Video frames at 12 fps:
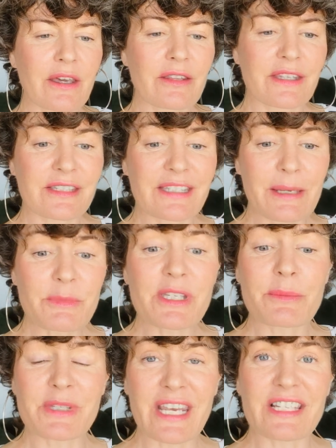the
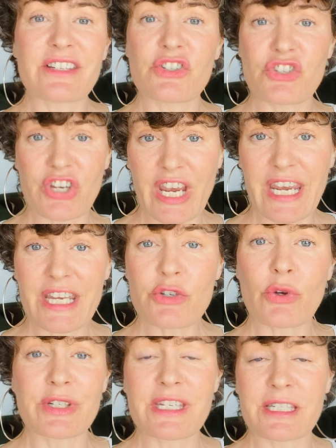symptoms actually change
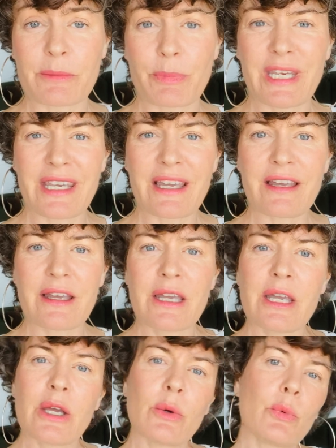or disappear,
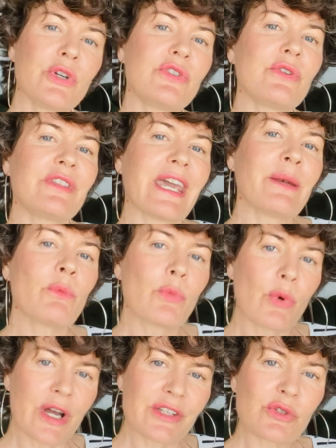would you then
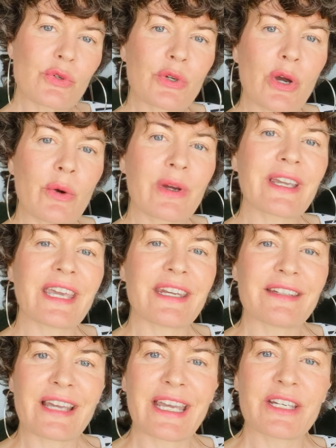want to go and get
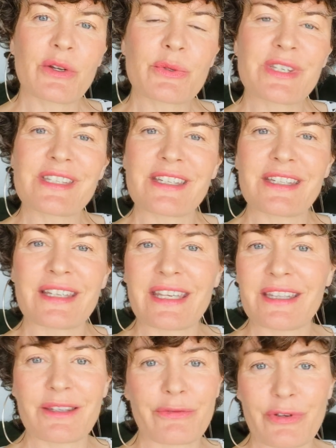a diagnosis
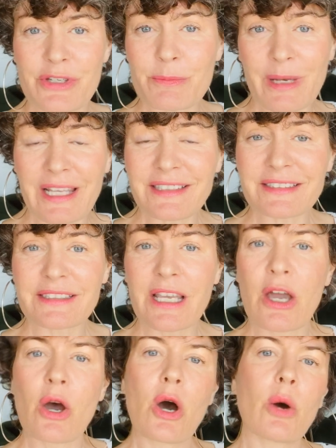in the first place?
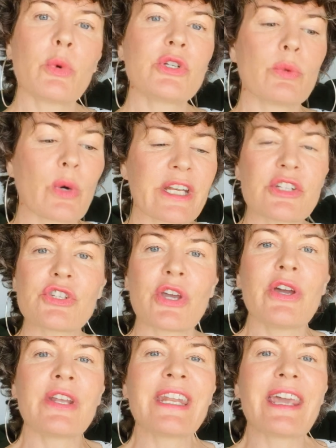Or would you want to
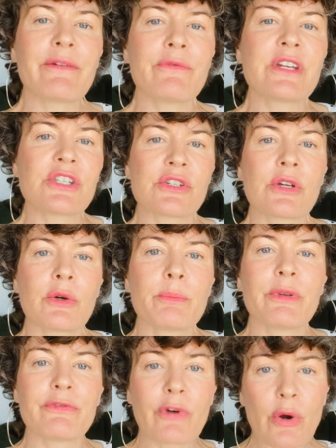turn every stone
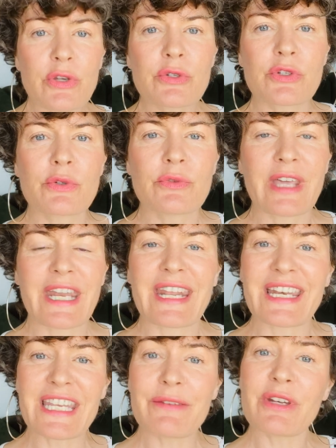before you do that?
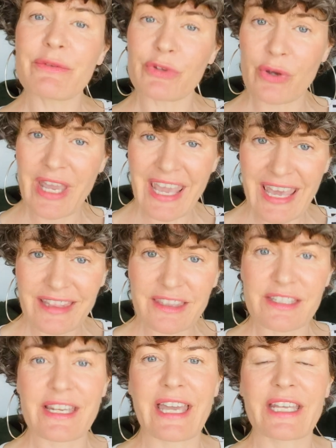And even if you had
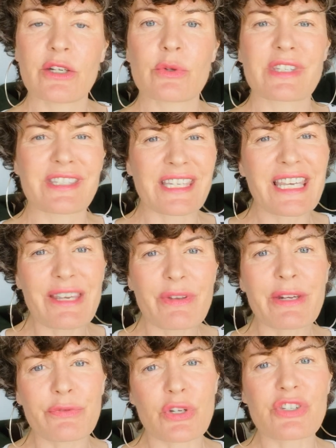the diagnosis,
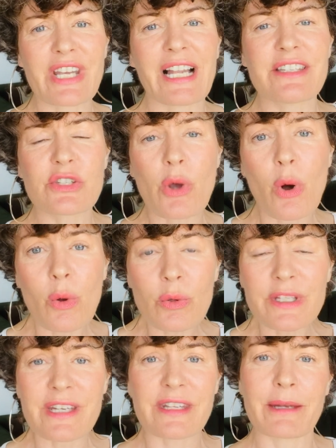even if your child is
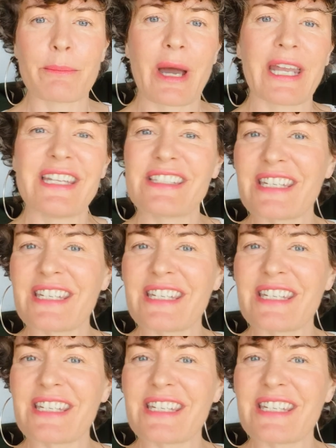older than mine, is